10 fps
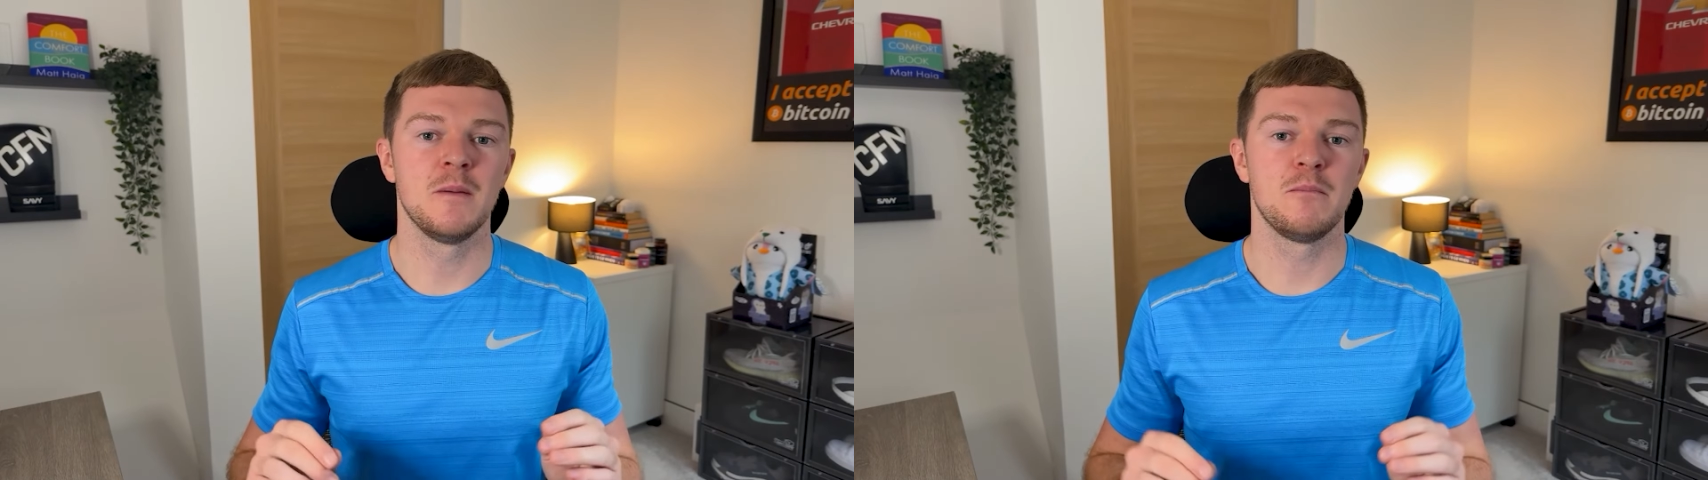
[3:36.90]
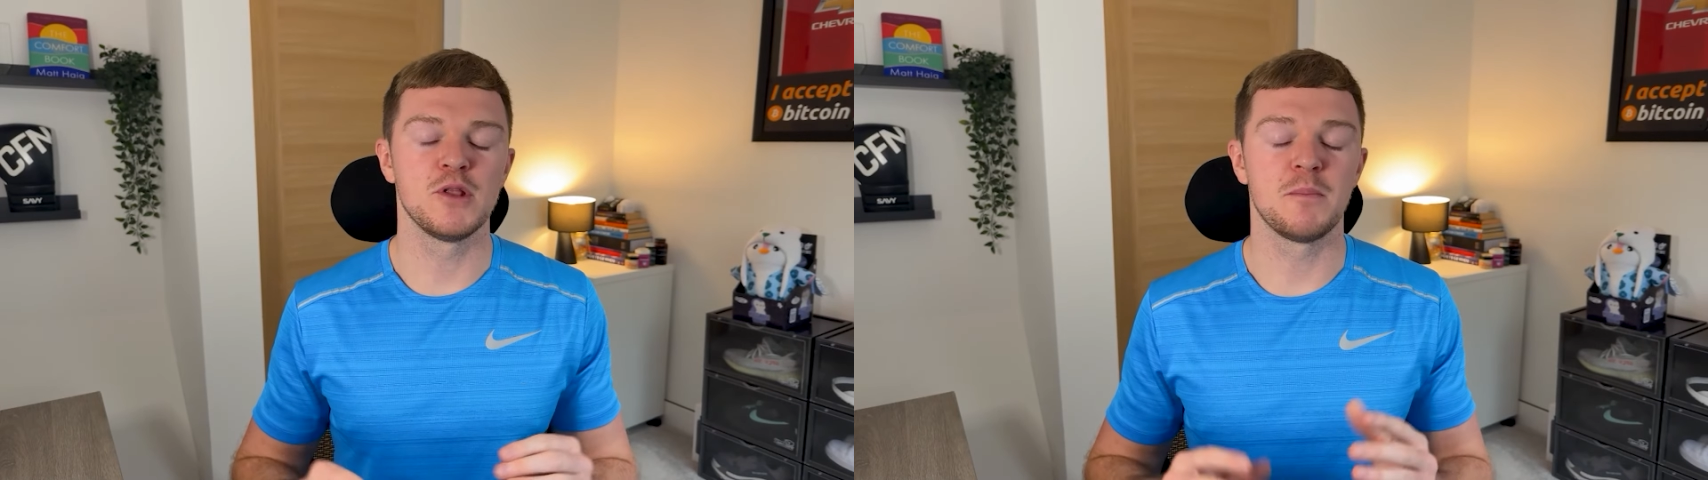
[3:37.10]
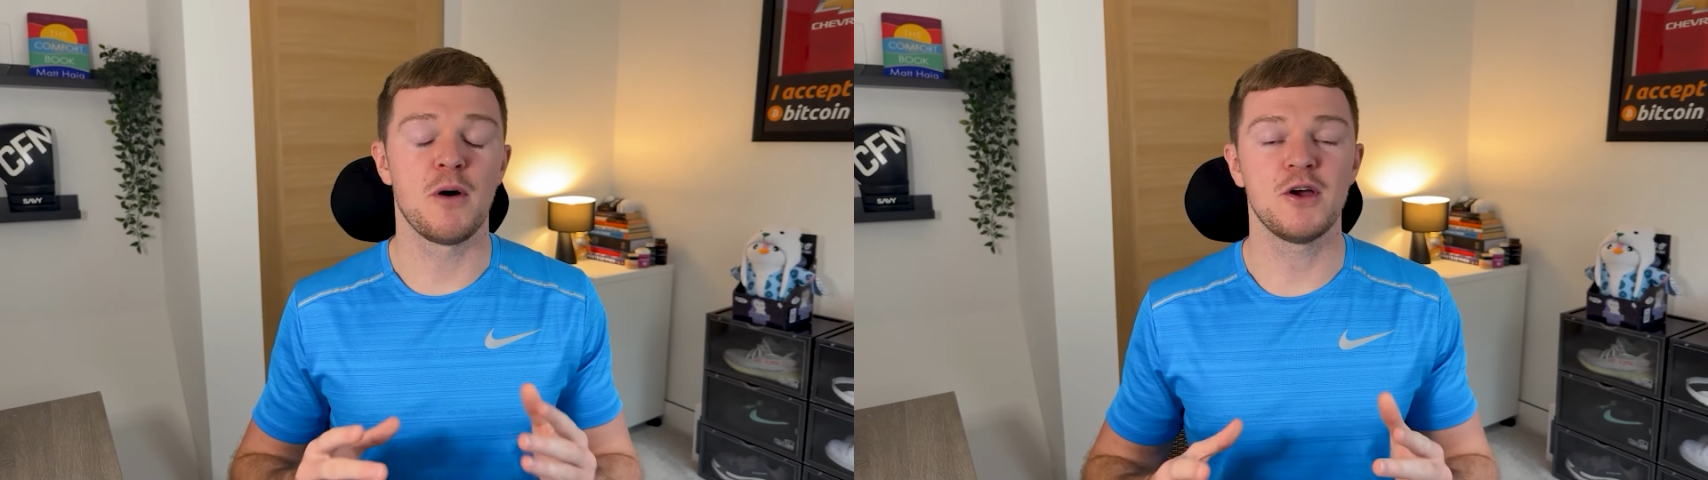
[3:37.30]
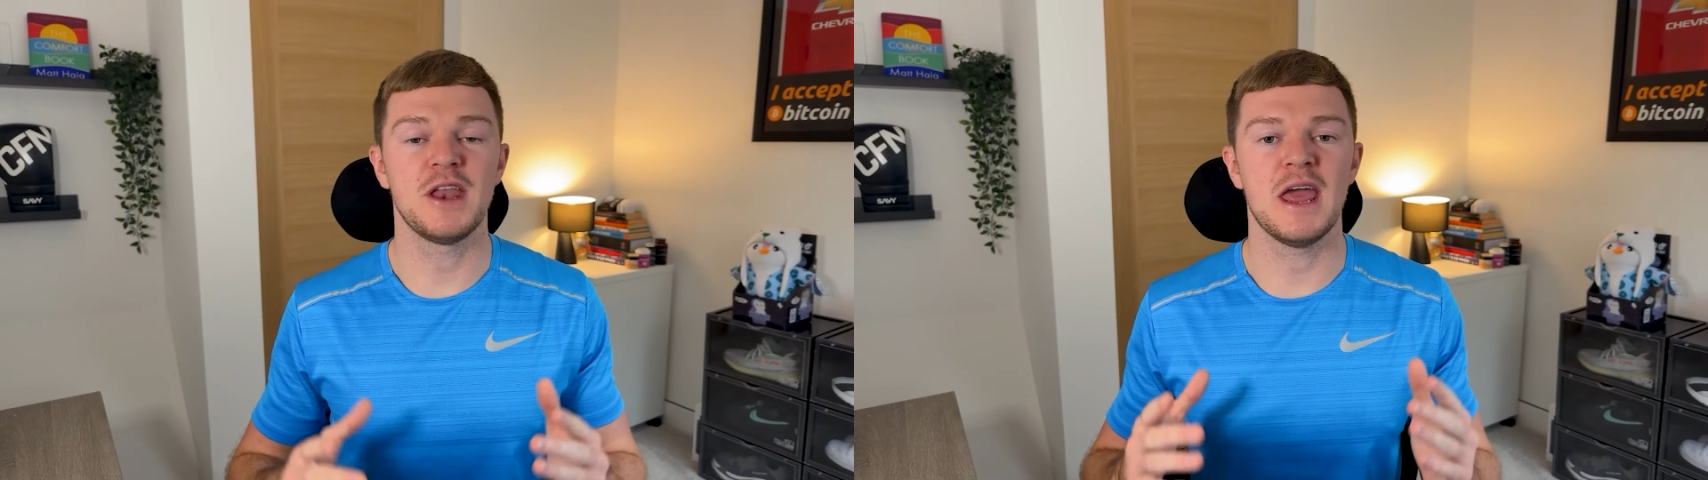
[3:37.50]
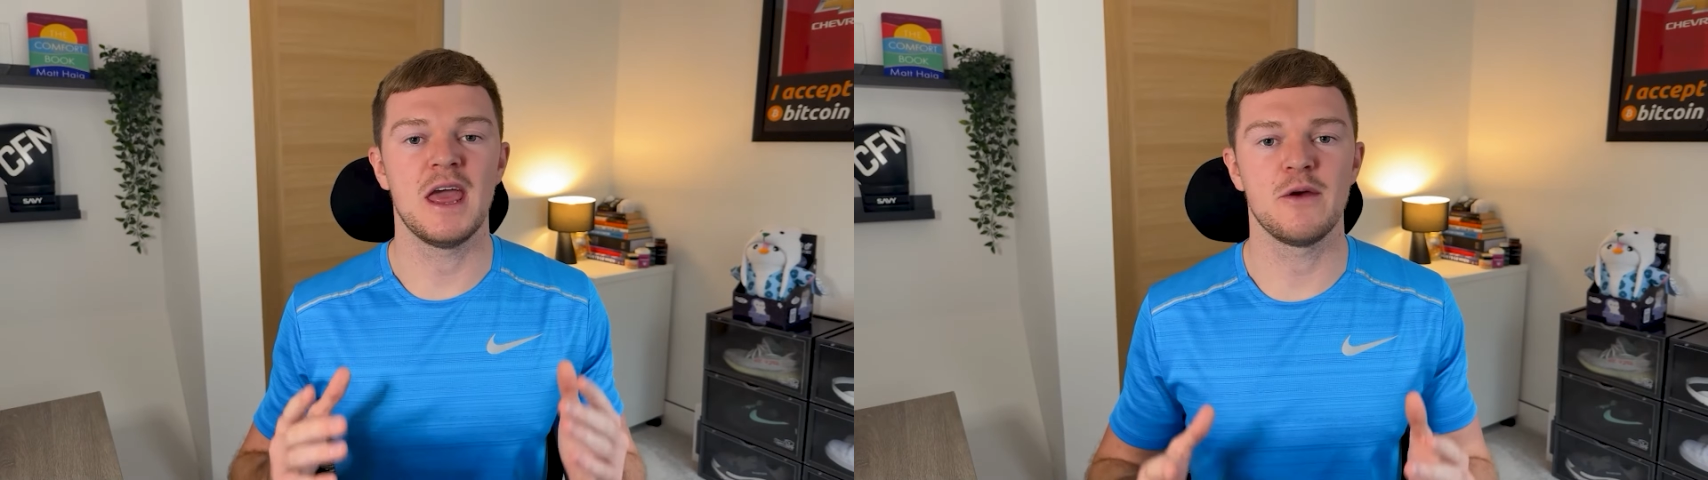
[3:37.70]
But the point
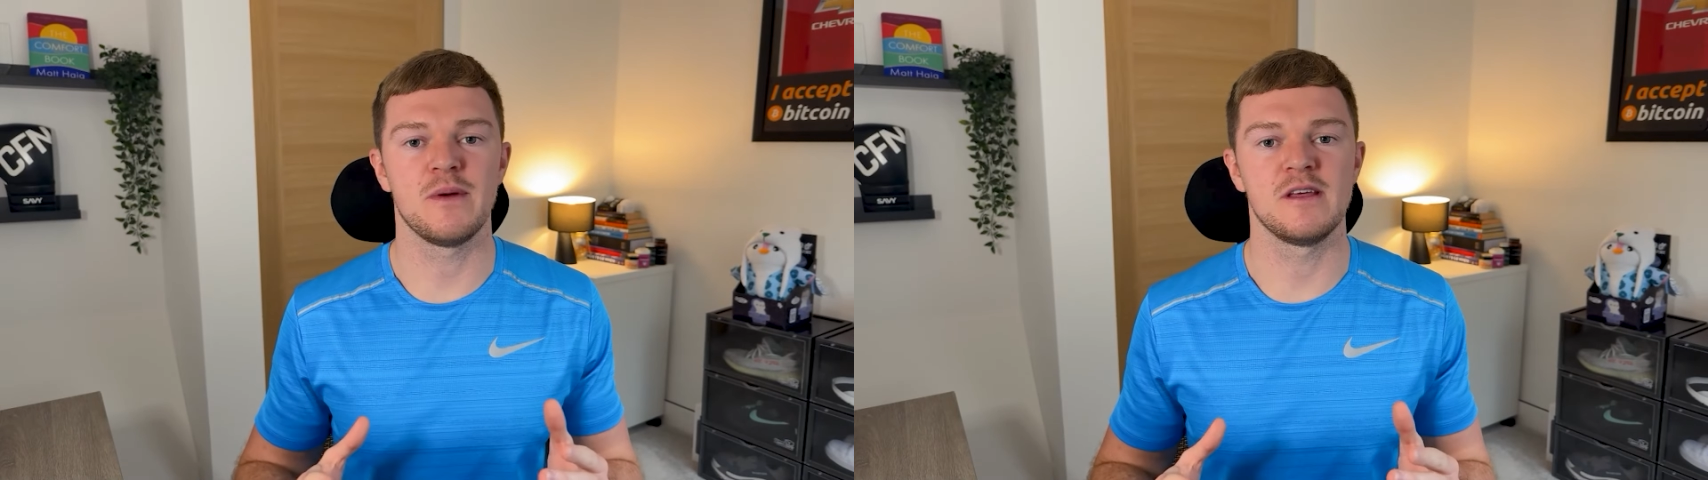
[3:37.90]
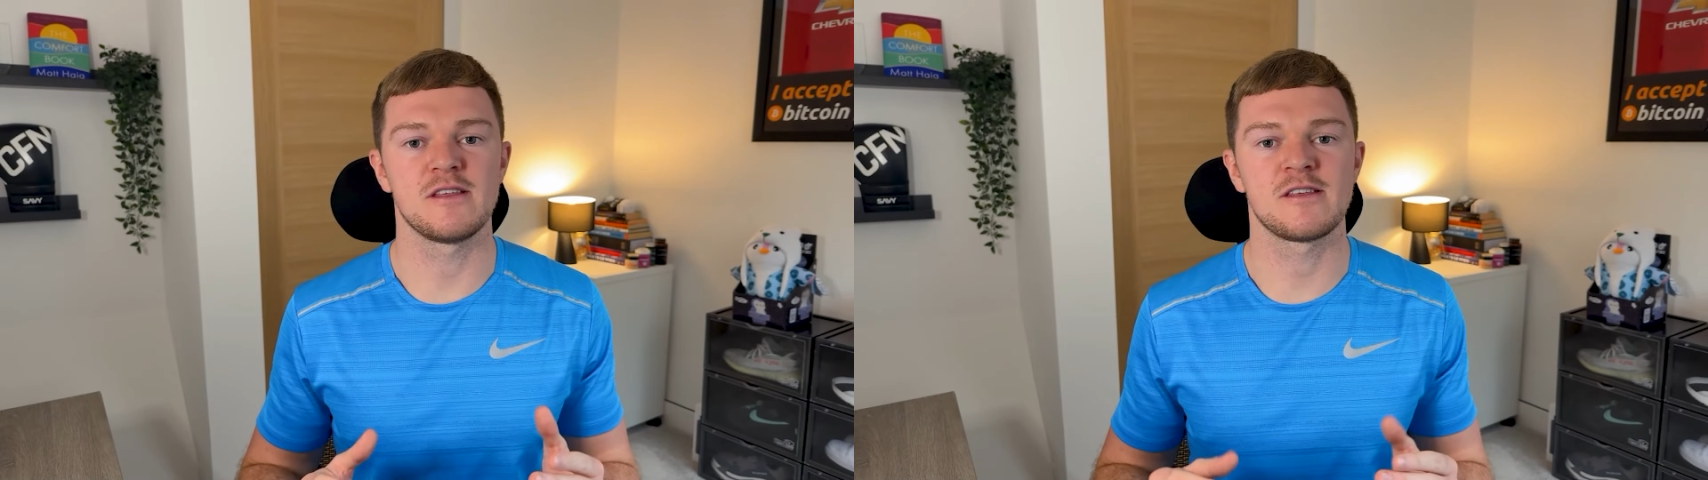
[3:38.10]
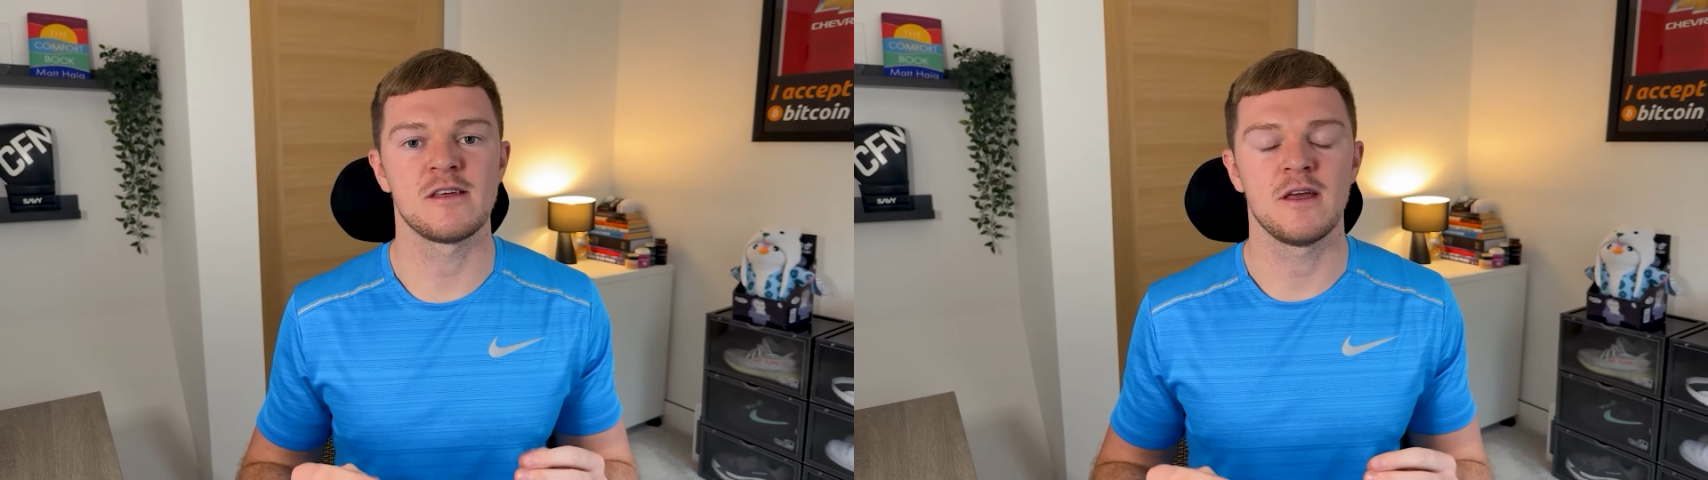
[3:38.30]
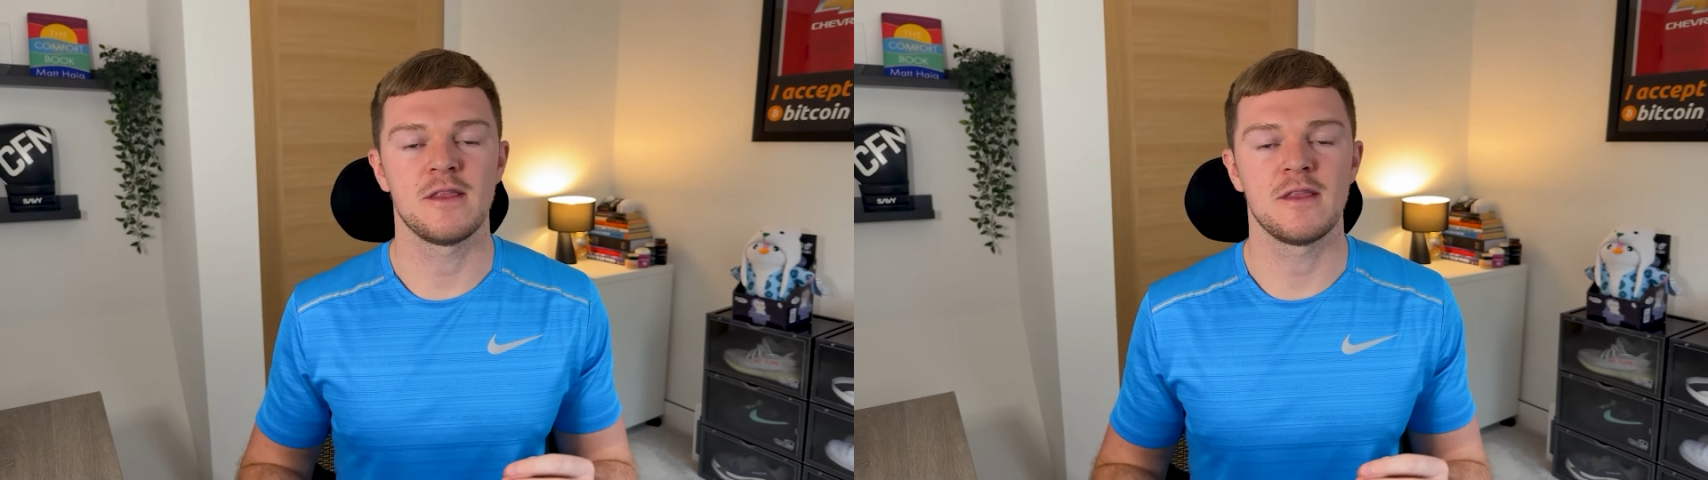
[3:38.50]
here is,